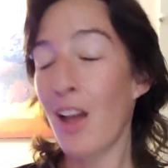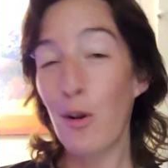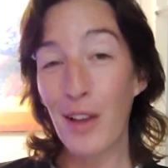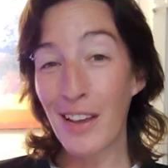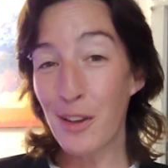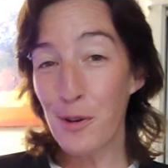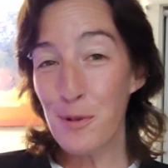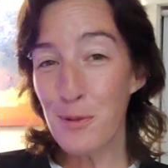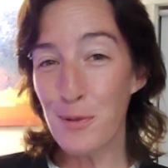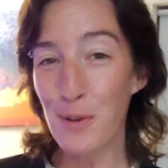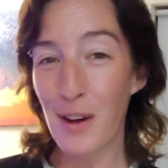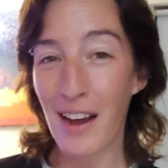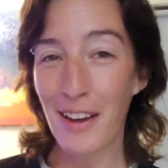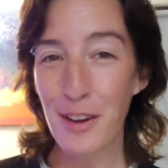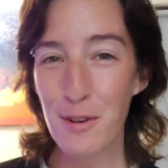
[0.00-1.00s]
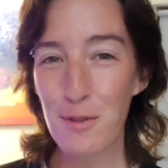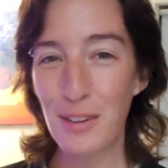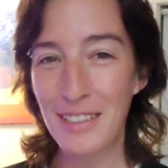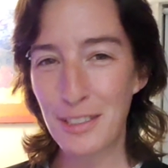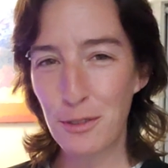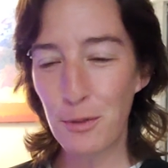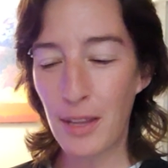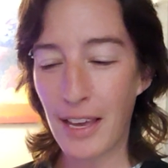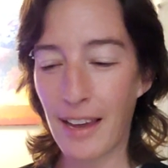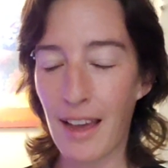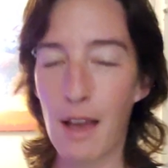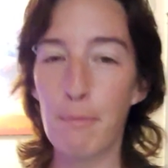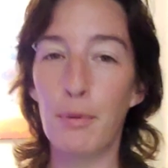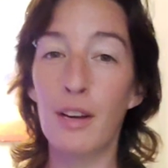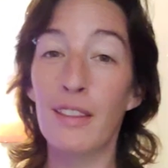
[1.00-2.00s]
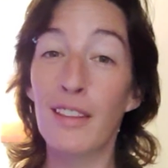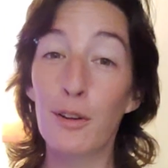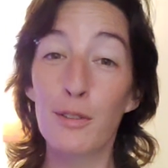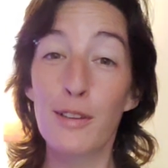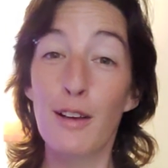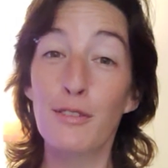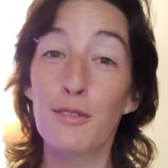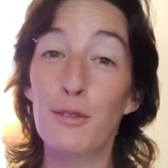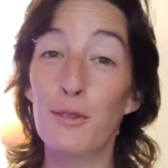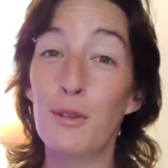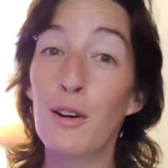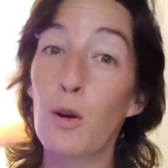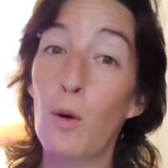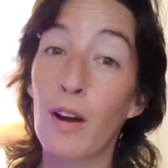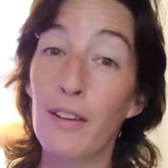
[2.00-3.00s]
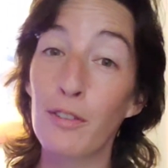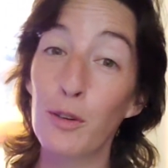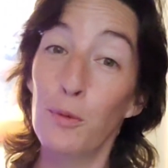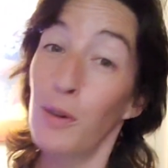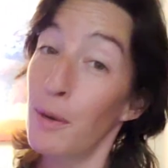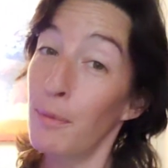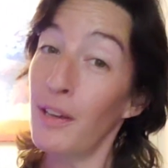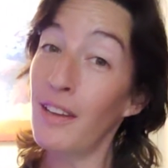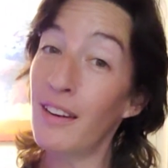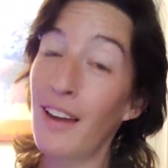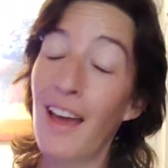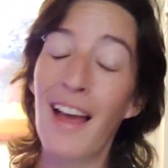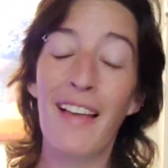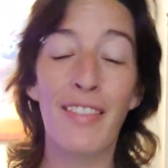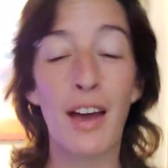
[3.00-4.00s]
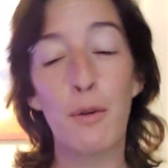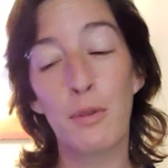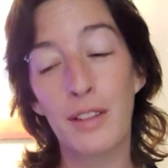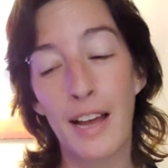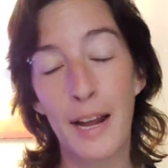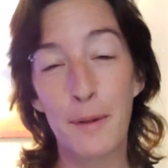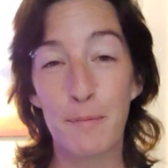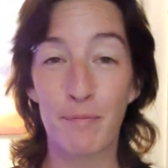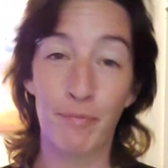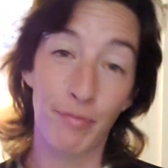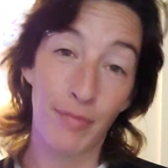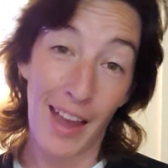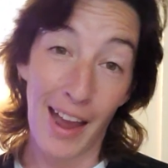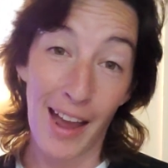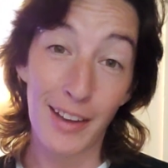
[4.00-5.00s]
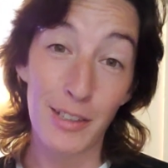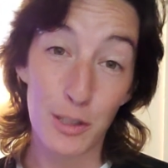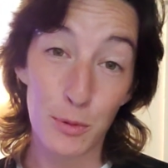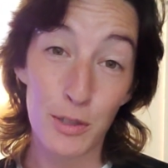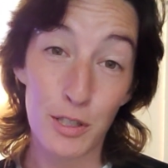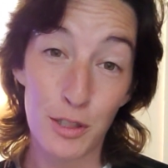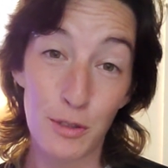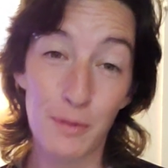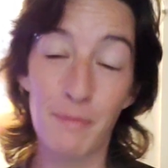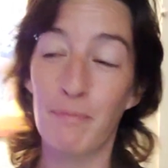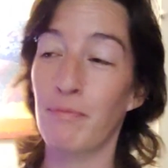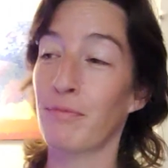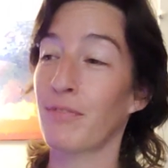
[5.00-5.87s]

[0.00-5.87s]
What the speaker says: Okay, cool, let's do that. But there was also quite a few women that were like, I could switch you.